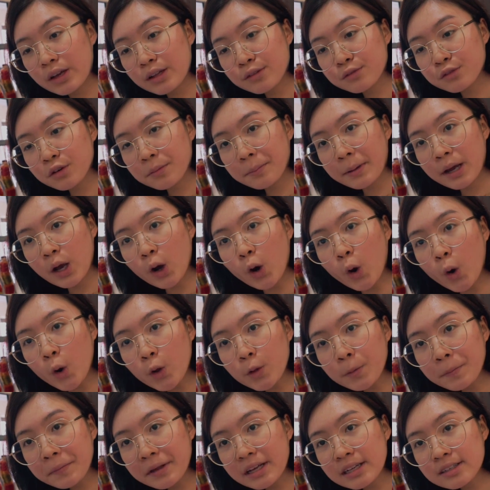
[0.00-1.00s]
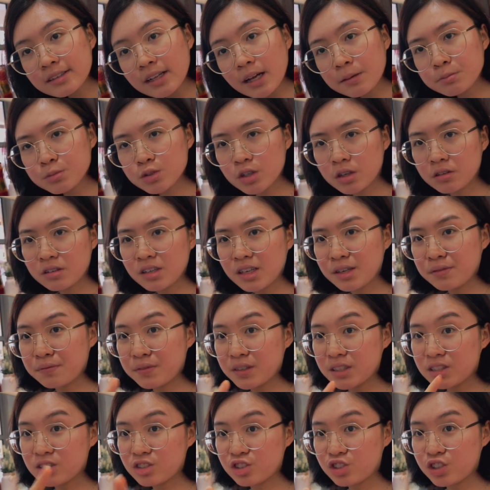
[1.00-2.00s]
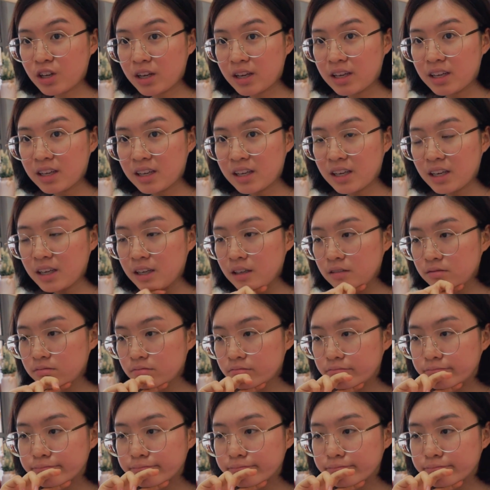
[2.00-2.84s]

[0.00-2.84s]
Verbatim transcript: wait for my oatmeal. I'm sorry if it's shaky.